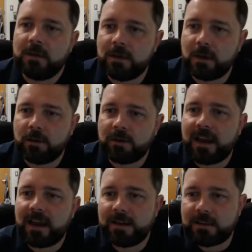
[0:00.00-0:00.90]
you know the
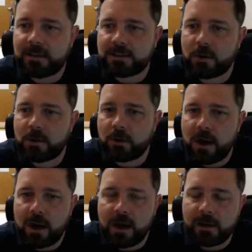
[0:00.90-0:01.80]
technique that's going
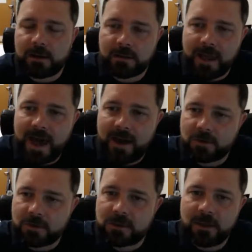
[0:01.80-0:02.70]
on and in
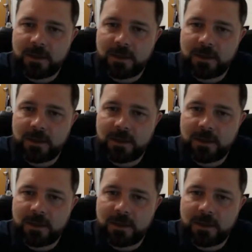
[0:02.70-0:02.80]
ladders